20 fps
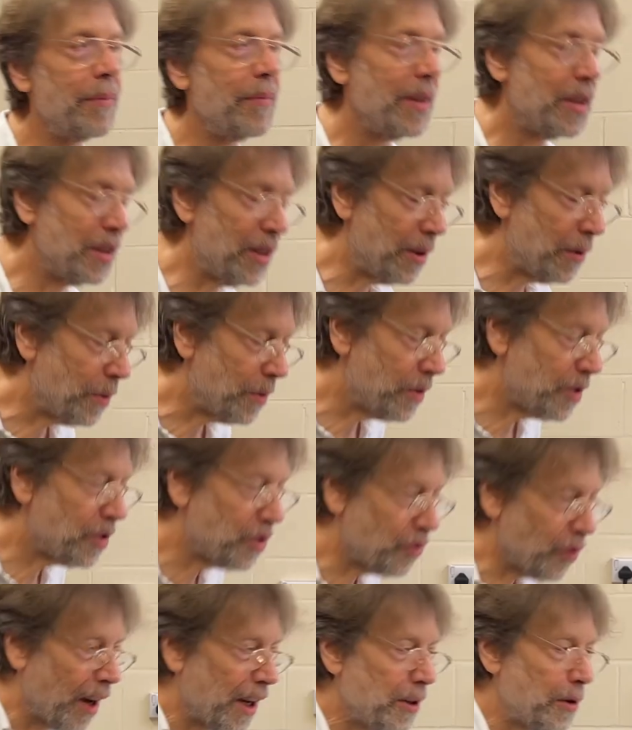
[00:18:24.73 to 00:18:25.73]
to
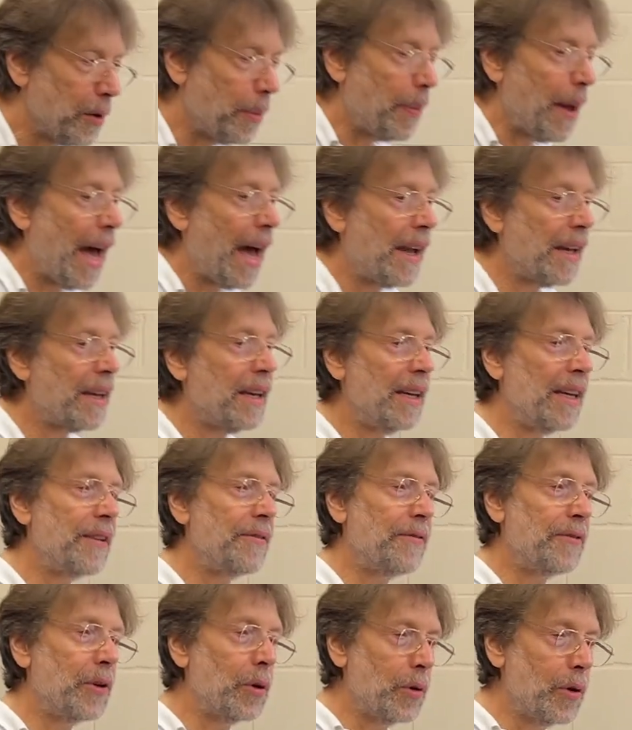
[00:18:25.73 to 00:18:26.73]
strain your back if
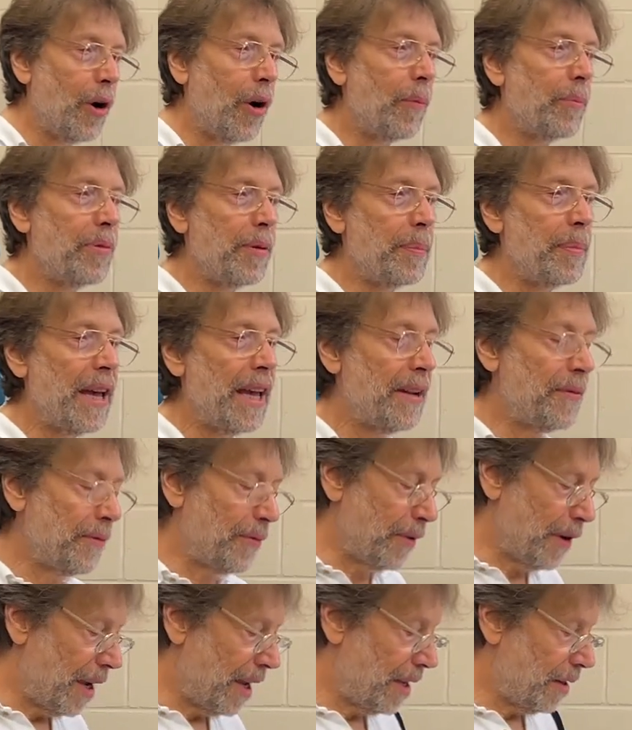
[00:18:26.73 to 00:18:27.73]
you're not prepared
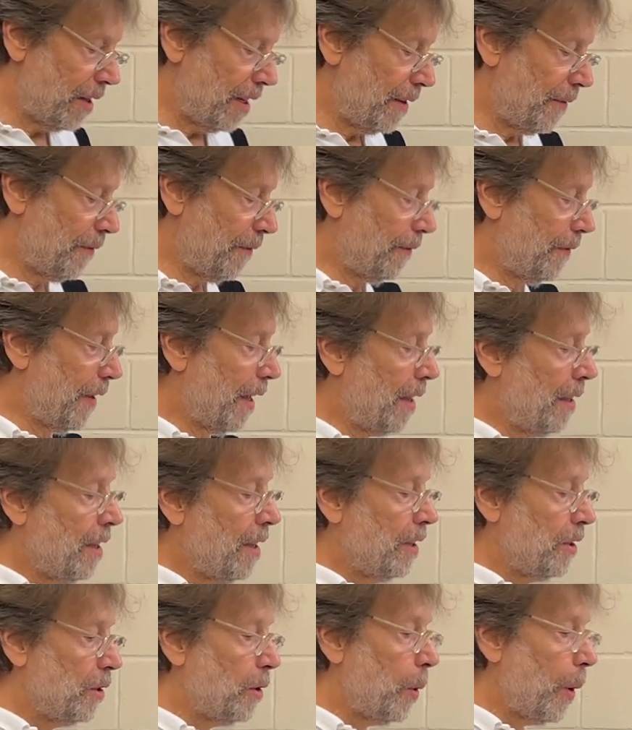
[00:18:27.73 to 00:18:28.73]
for it, and if
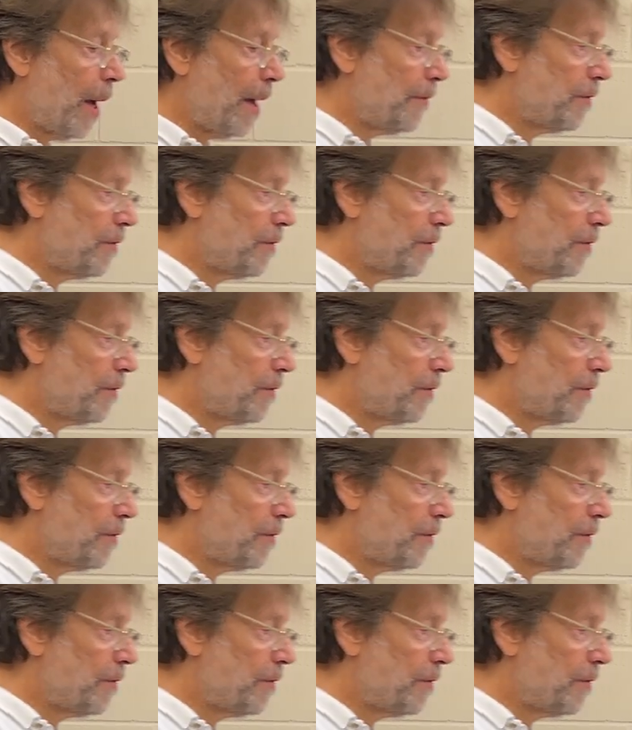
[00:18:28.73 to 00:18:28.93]
you have